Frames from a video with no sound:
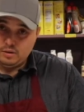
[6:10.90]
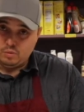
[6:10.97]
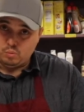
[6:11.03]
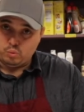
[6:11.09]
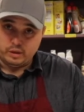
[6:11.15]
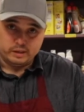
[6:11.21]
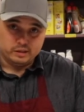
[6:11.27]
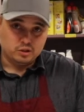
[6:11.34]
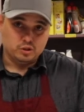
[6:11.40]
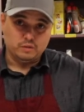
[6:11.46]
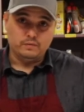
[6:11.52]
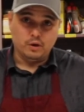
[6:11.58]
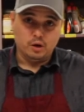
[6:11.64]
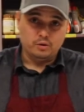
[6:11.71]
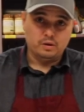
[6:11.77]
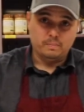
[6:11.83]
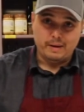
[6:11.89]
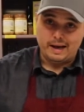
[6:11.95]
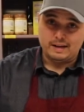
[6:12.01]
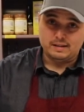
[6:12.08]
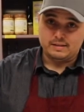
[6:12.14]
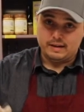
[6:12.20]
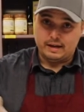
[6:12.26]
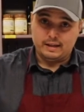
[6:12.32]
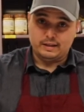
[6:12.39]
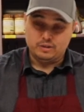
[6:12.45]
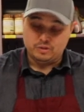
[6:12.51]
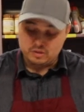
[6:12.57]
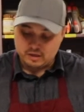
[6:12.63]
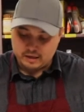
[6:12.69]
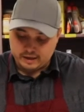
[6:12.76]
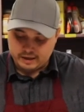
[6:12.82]
which you've known in the past that I like
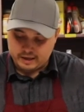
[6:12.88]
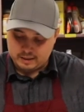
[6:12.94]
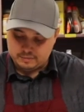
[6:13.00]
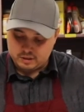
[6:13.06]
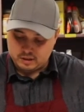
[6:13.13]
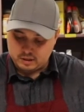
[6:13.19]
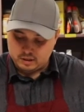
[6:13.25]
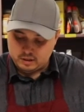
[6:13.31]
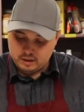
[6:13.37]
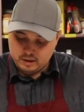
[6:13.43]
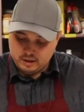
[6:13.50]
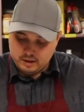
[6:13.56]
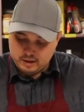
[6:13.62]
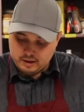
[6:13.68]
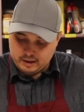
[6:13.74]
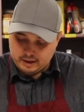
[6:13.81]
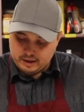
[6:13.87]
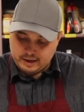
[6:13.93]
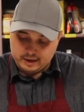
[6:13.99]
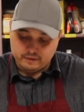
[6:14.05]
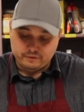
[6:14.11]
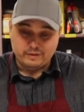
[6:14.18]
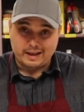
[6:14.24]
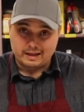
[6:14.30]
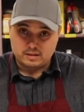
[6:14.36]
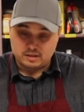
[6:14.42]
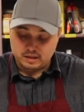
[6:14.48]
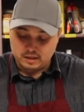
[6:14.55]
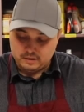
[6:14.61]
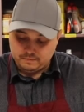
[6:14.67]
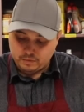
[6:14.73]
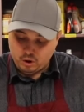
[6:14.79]
using a lot of hemp seed, and
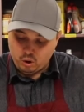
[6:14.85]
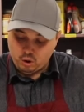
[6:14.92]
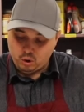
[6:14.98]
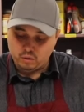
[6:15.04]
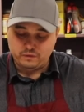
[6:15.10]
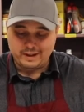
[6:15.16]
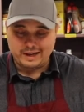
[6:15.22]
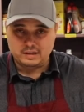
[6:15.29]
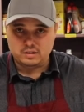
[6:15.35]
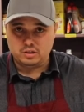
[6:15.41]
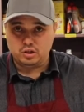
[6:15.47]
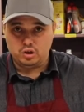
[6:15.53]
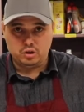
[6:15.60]
flaxseed, whole flaxseed.